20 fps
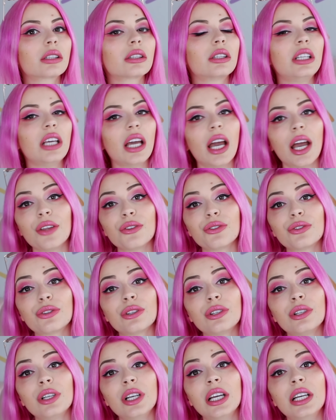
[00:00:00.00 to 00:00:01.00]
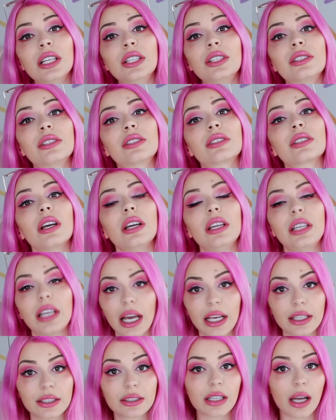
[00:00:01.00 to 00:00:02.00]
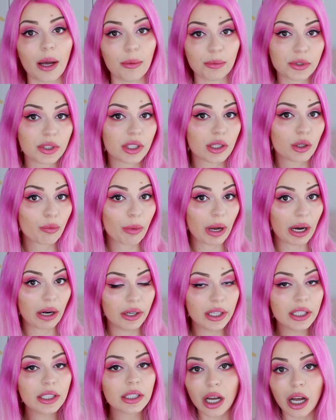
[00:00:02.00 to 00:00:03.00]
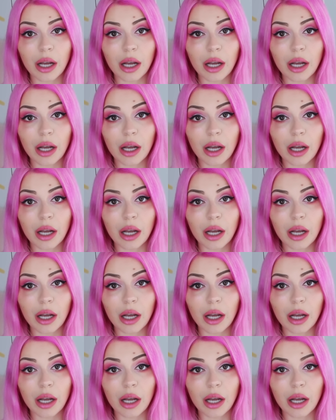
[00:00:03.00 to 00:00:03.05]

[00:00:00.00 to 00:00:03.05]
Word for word: the answer is yes, I'm still married.